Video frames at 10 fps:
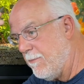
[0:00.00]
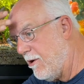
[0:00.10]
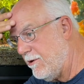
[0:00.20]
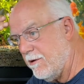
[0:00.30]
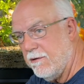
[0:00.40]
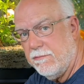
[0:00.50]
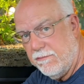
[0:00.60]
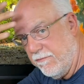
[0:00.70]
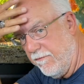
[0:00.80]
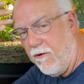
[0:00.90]
on your
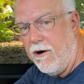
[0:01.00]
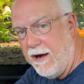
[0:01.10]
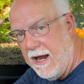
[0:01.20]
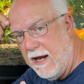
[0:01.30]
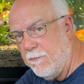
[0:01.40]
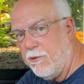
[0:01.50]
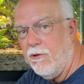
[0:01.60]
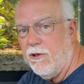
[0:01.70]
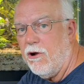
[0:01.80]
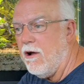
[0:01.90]
forehead and
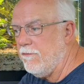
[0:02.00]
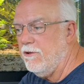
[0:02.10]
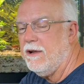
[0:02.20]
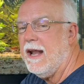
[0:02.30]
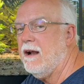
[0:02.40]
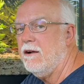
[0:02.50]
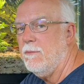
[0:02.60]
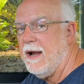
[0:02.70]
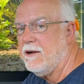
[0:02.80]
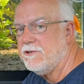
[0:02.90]
pull it off and look at it under a
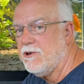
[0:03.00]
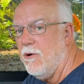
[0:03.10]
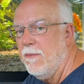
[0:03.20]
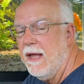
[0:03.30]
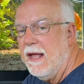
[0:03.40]
microscope,